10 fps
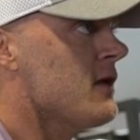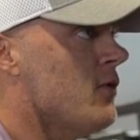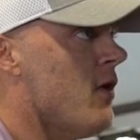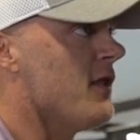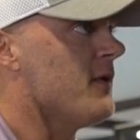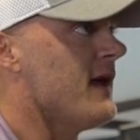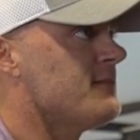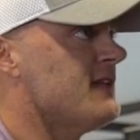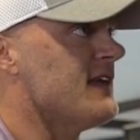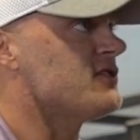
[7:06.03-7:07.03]
go all the way up
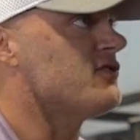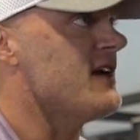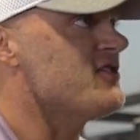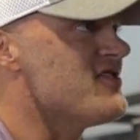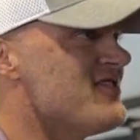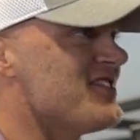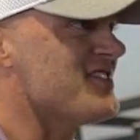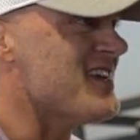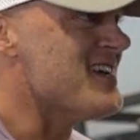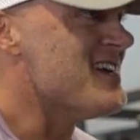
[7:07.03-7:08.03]
to that stretch and just
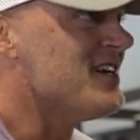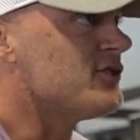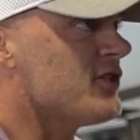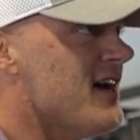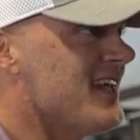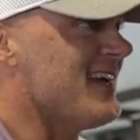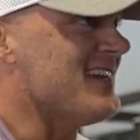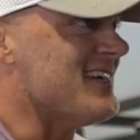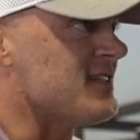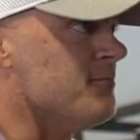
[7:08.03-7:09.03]
try to
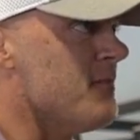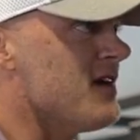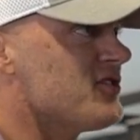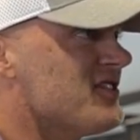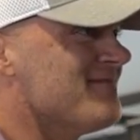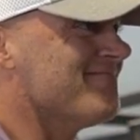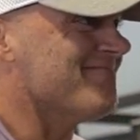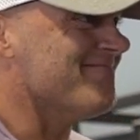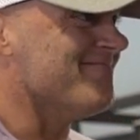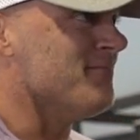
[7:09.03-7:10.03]
get as much
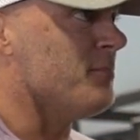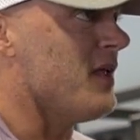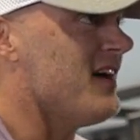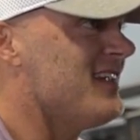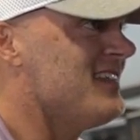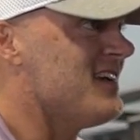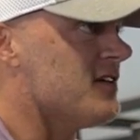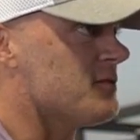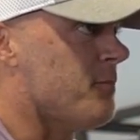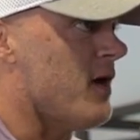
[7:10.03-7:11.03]
blood in
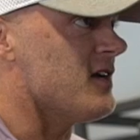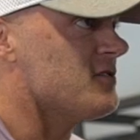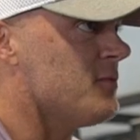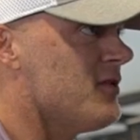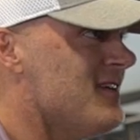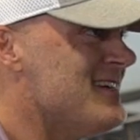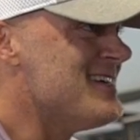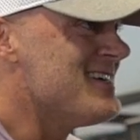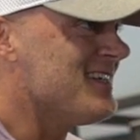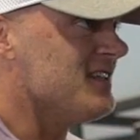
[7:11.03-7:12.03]
there as possible,
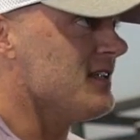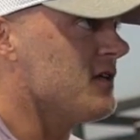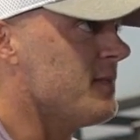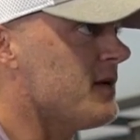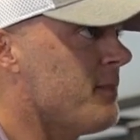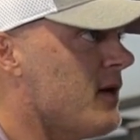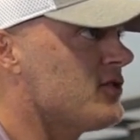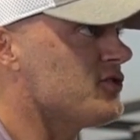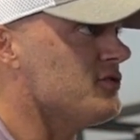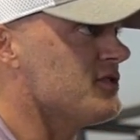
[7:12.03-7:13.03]
a little bit of
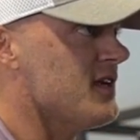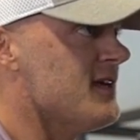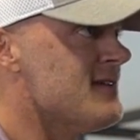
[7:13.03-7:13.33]
partials